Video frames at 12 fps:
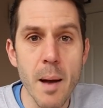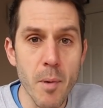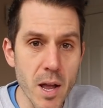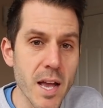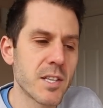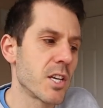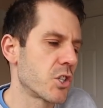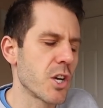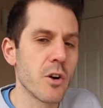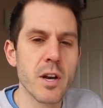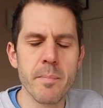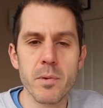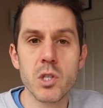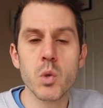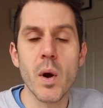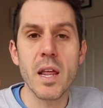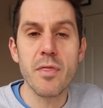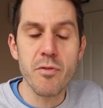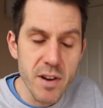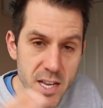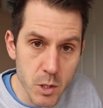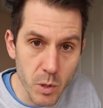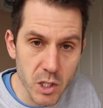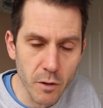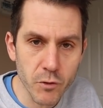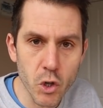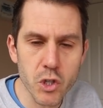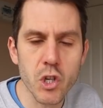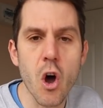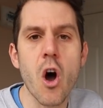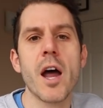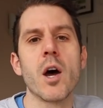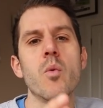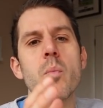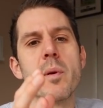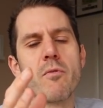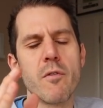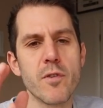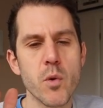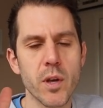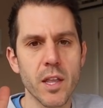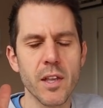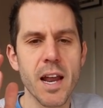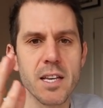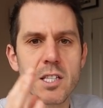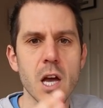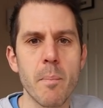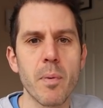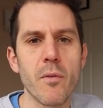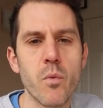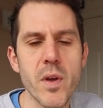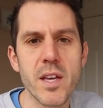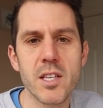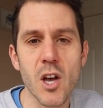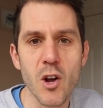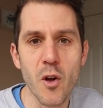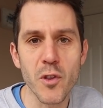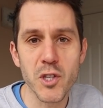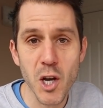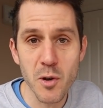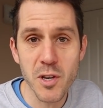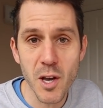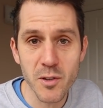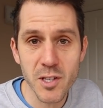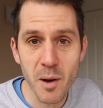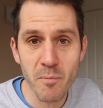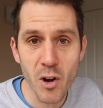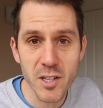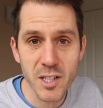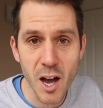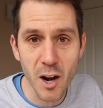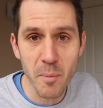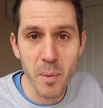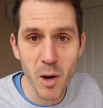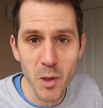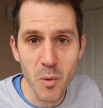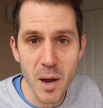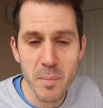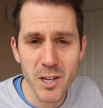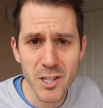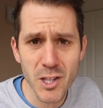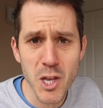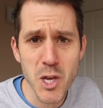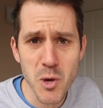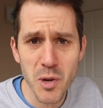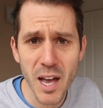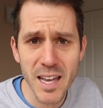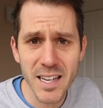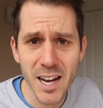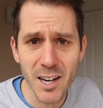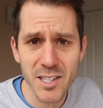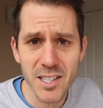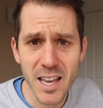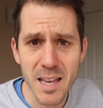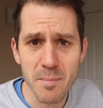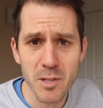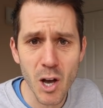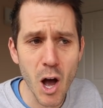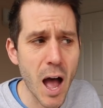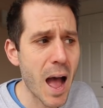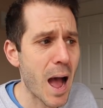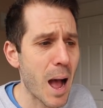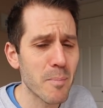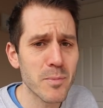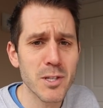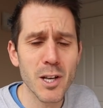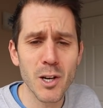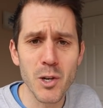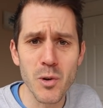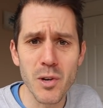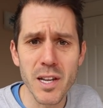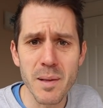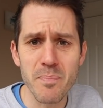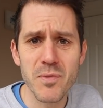And my Asics Gel Nimbus 23s, which I've just got and I will be reviewing in the next couple of weeks. I got the Tokyo Sunrise colour, by the way, because the UK colour schemes are absolutely